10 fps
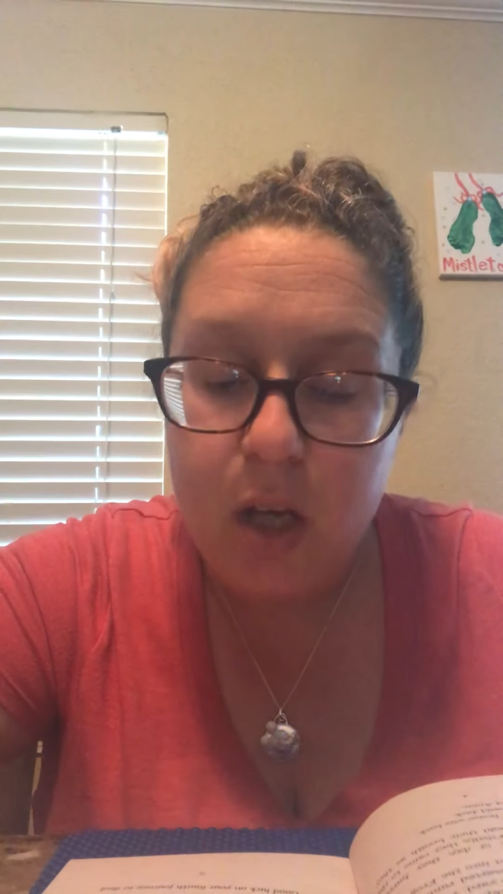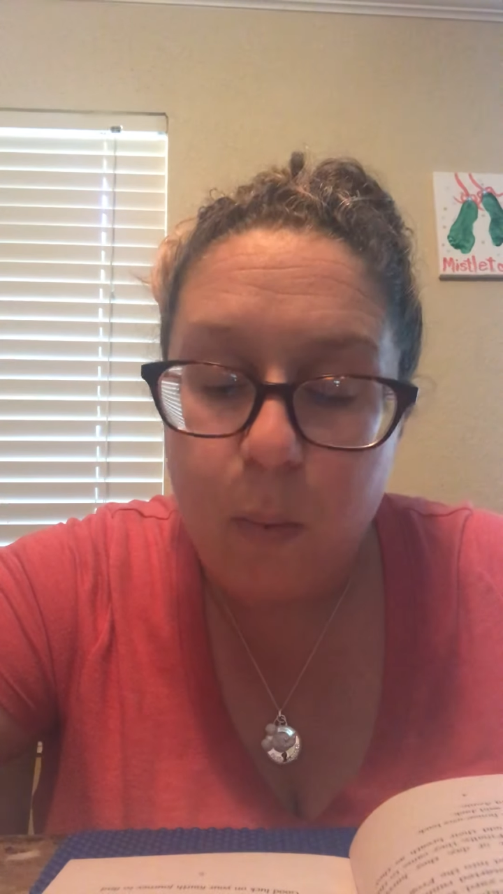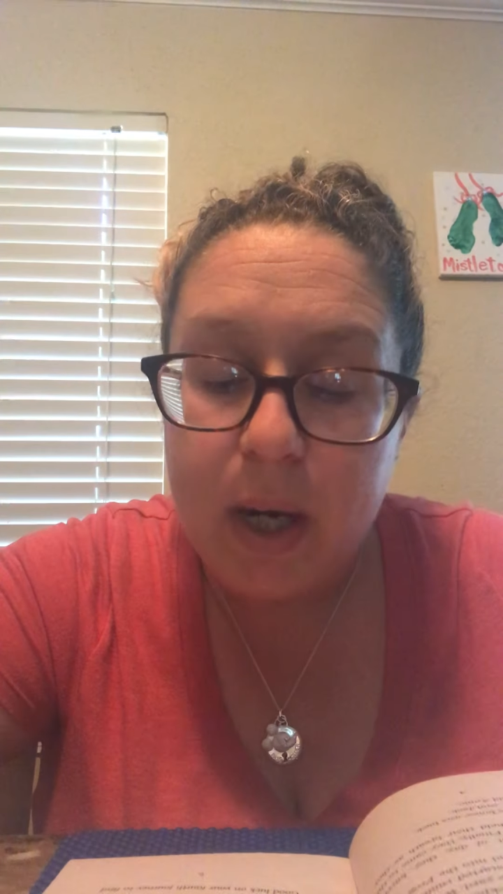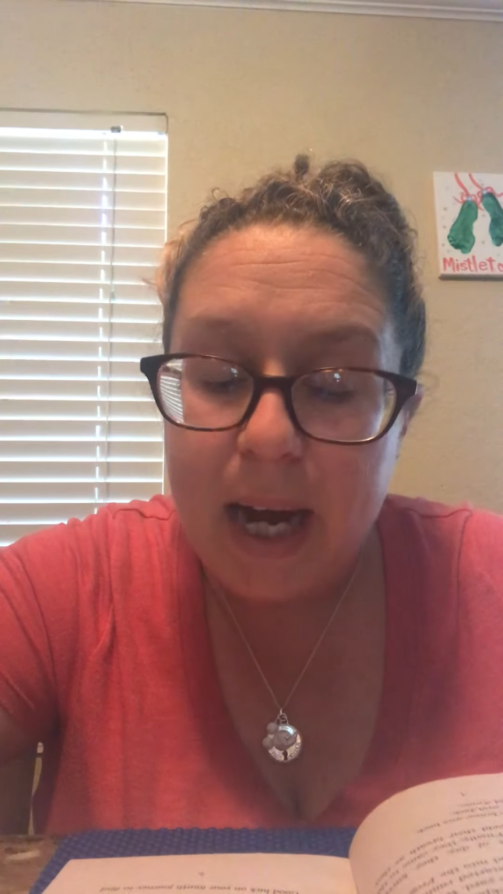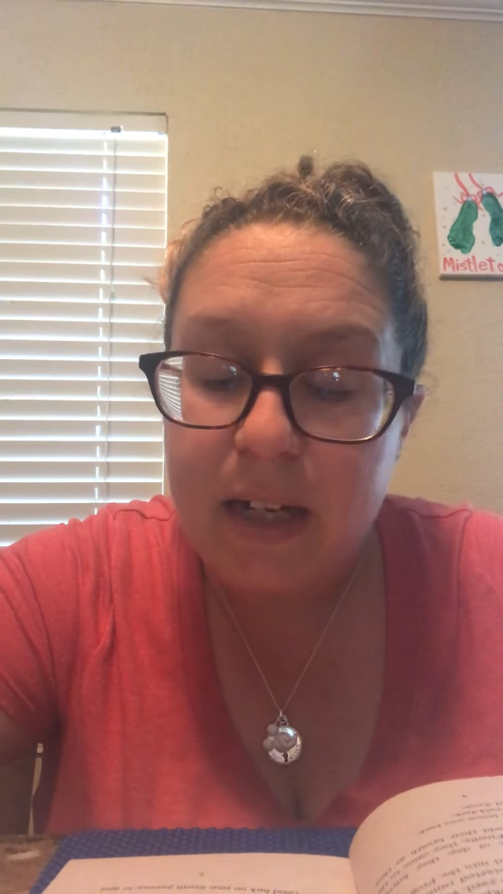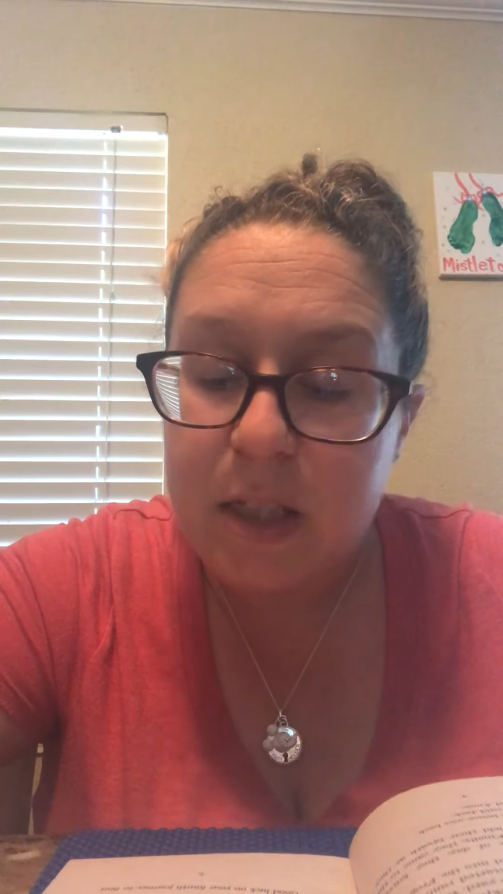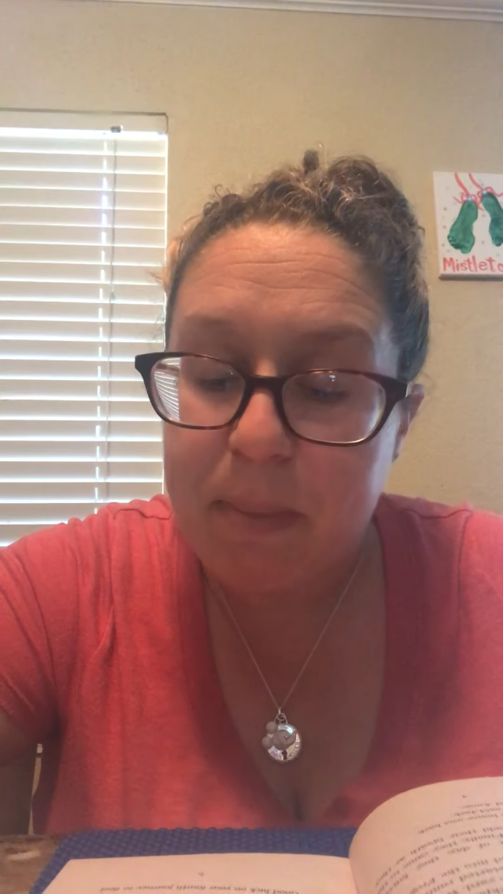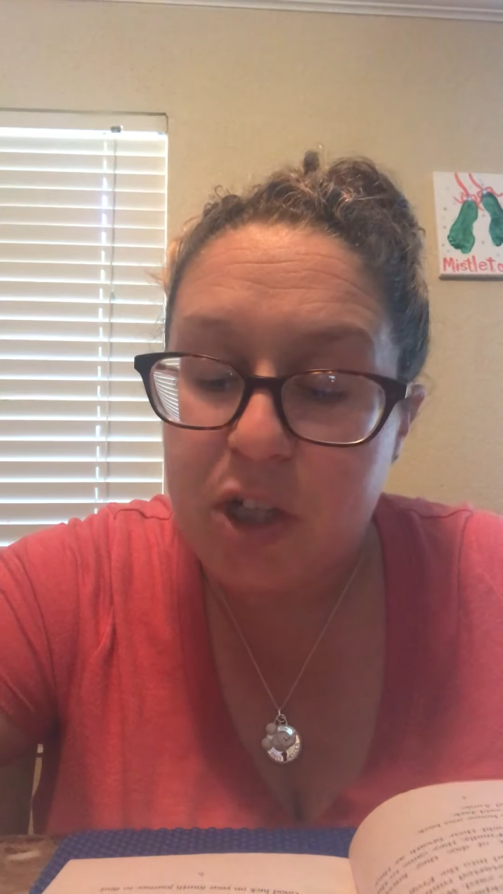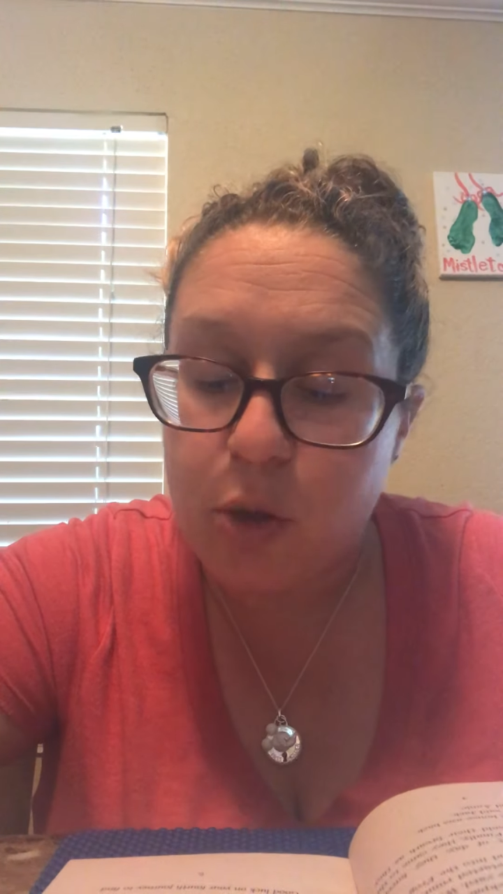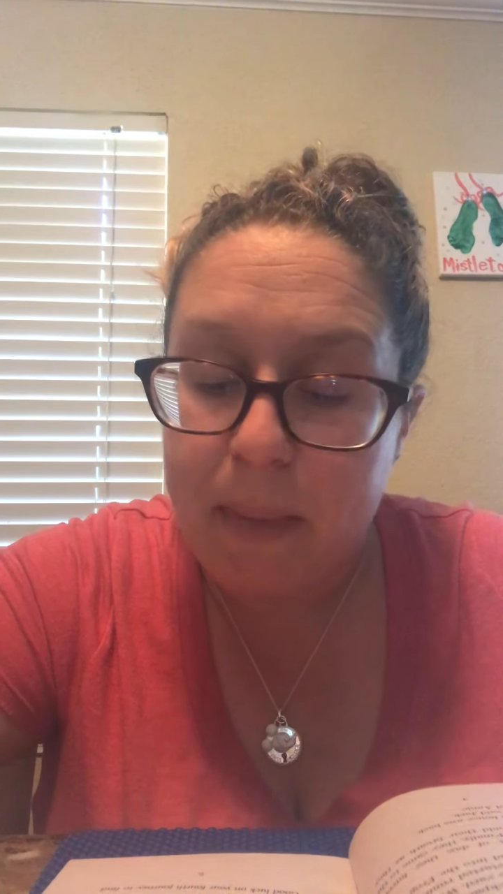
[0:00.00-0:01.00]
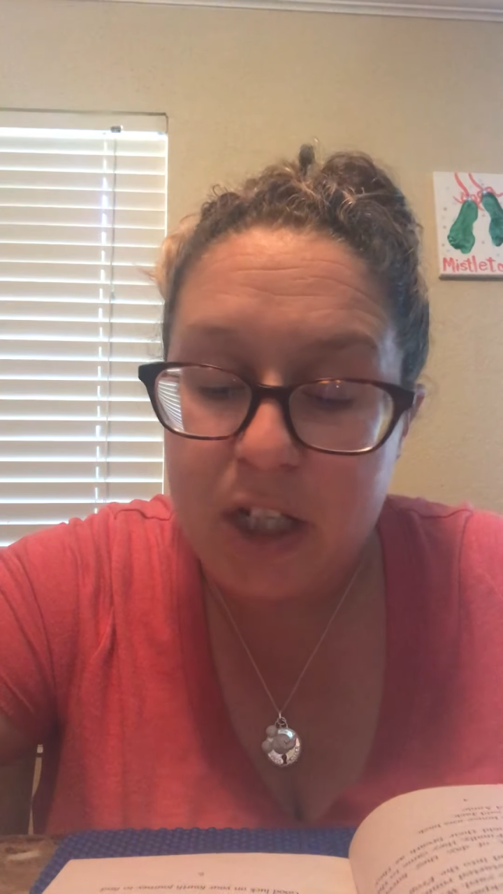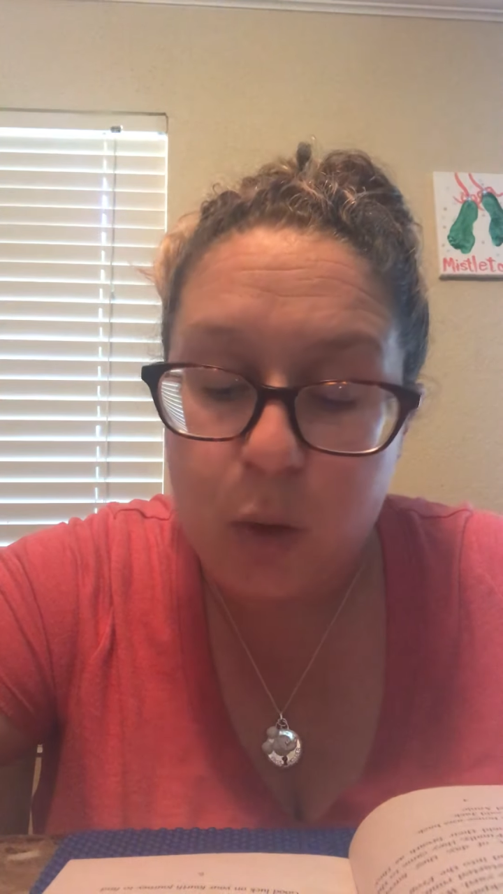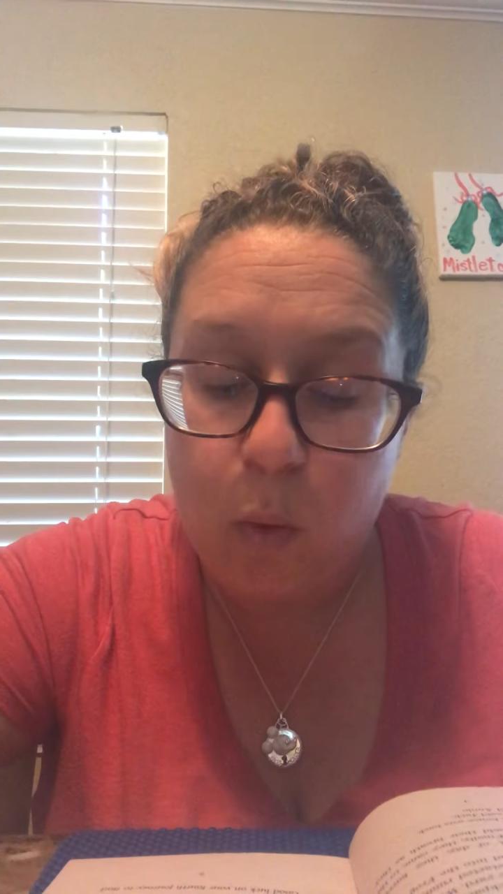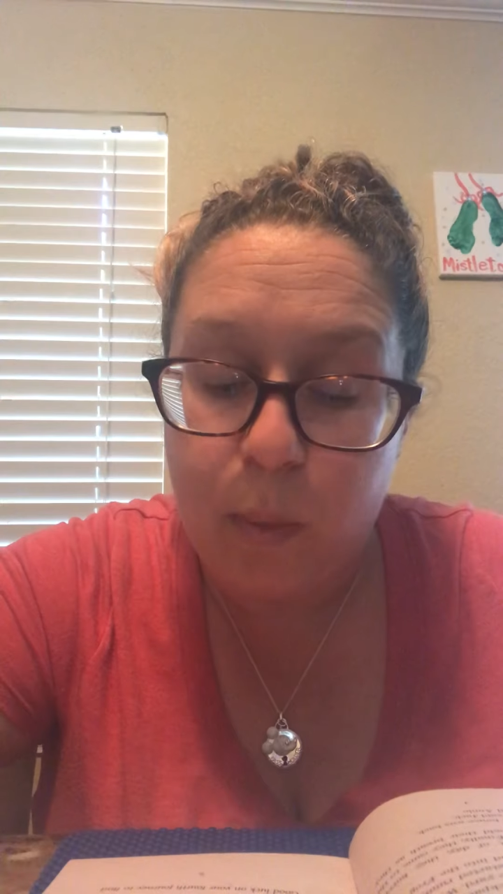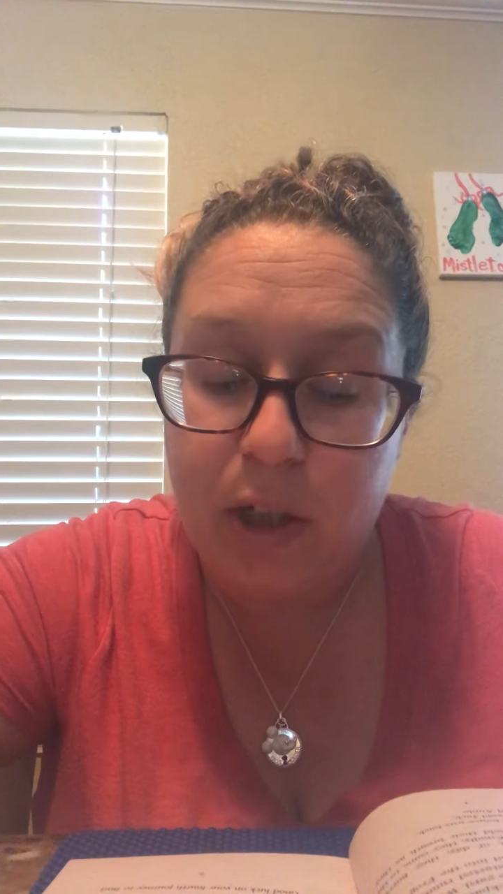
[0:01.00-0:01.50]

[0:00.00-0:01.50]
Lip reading: What kind of special magic will we